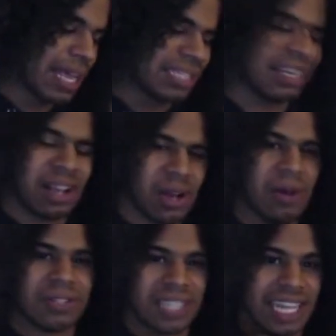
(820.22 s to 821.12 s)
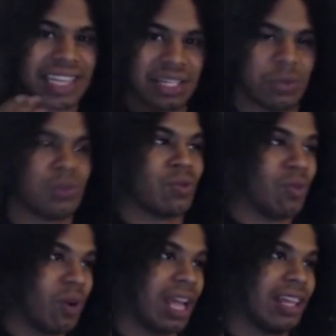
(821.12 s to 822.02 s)
it goes, like,
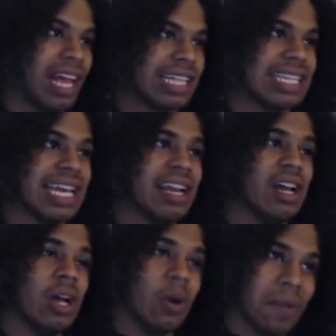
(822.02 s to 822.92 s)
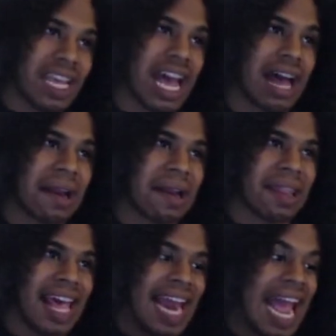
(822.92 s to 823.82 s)
I liked it. We got
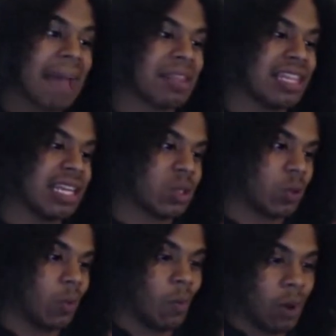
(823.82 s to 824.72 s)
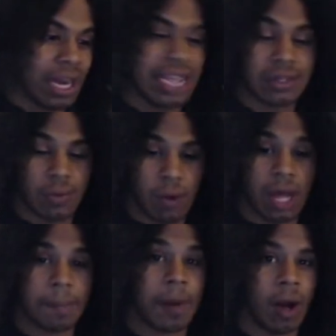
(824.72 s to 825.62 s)
that Amethyst. One is a
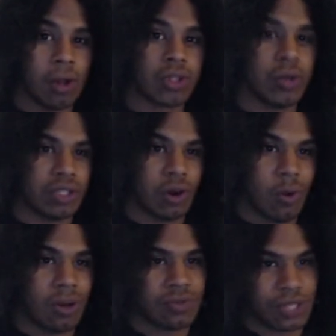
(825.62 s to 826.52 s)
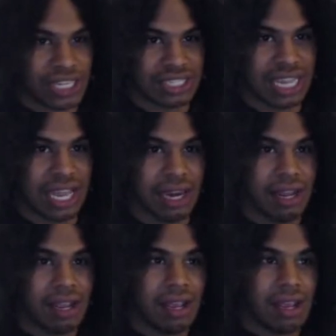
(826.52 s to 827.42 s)
runt, but also is a quartz, which I said,
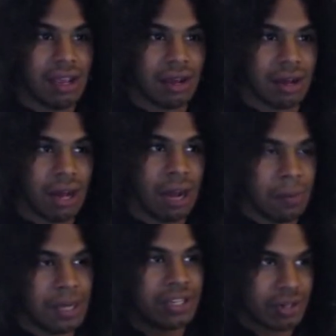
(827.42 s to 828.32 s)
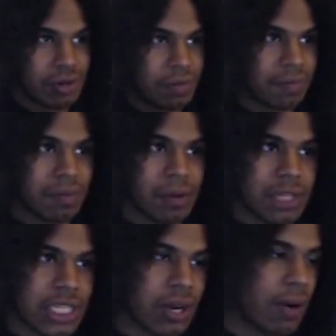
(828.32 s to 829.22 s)
which was
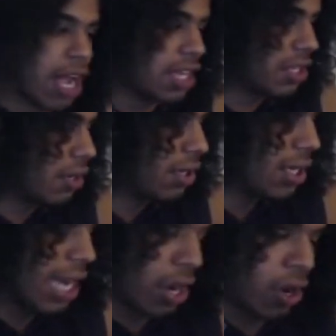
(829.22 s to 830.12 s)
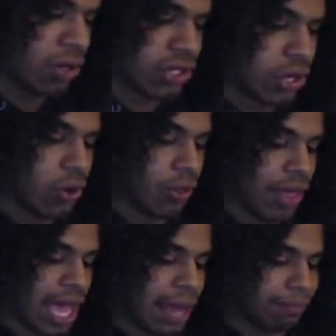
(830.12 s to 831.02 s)
theorized, and also
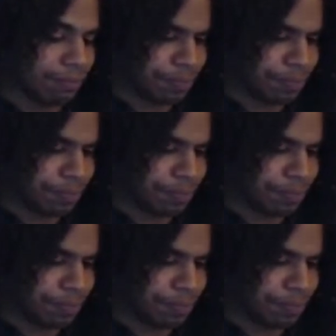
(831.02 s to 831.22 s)
that